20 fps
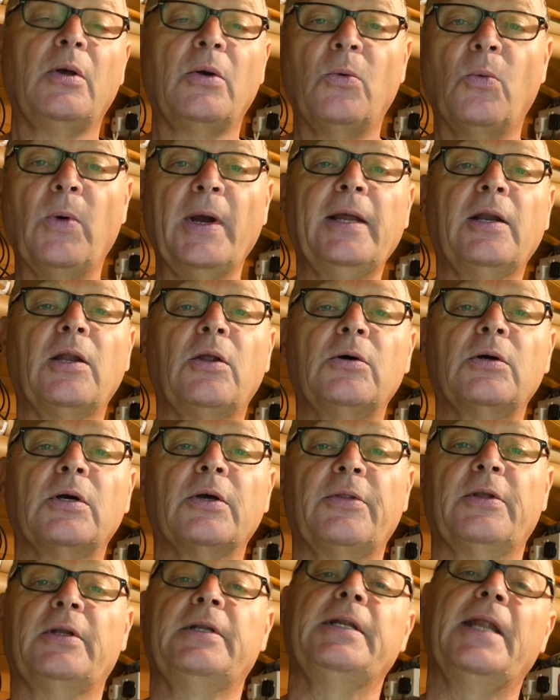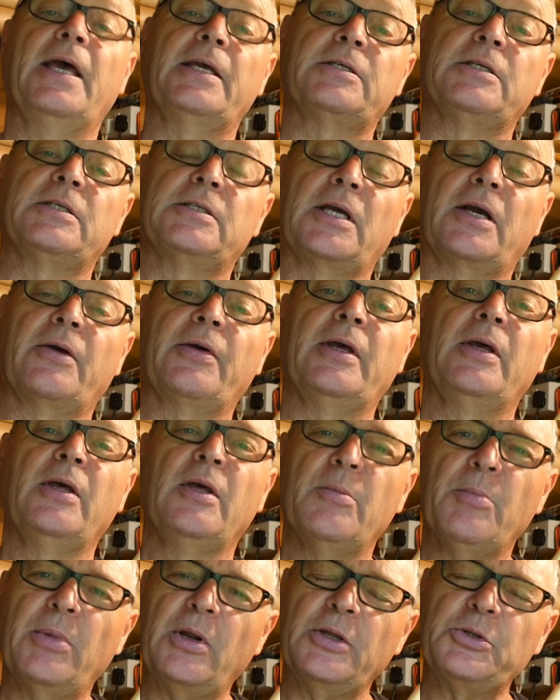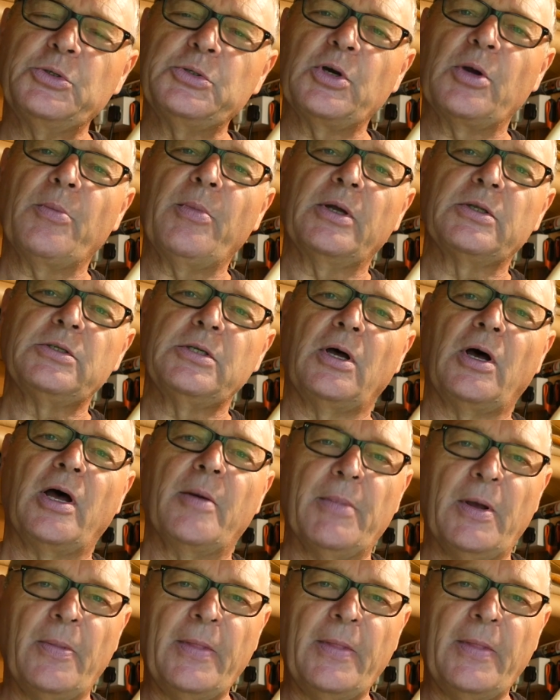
way longer than necessary, but I took my time,